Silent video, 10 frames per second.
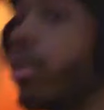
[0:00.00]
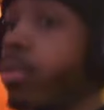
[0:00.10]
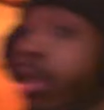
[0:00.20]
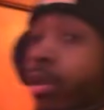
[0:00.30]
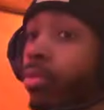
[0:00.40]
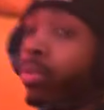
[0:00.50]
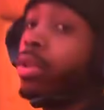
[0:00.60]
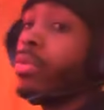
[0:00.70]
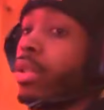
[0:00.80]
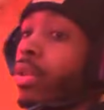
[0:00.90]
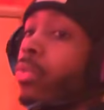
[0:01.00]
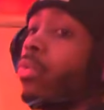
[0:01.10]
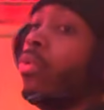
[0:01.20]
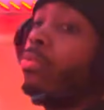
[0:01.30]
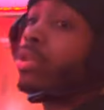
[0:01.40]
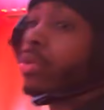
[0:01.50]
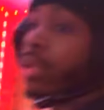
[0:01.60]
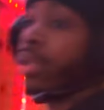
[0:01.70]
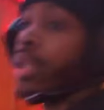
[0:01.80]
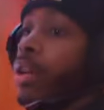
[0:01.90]
was a it wasn't a room
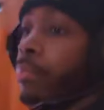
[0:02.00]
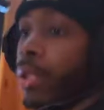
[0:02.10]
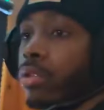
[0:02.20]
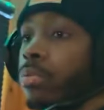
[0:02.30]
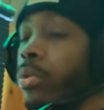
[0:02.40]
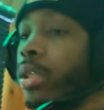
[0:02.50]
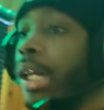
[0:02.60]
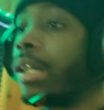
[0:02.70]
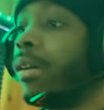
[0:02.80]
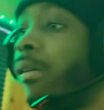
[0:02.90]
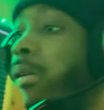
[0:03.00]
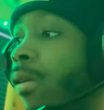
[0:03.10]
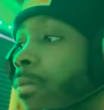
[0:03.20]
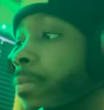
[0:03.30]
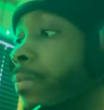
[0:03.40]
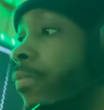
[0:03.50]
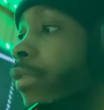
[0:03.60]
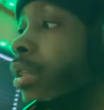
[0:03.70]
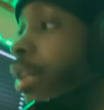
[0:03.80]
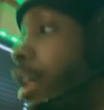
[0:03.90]
tour, but it was more like a um
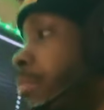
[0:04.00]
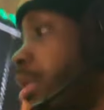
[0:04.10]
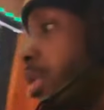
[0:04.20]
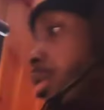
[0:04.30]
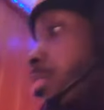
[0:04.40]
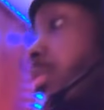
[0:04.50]
gaming setup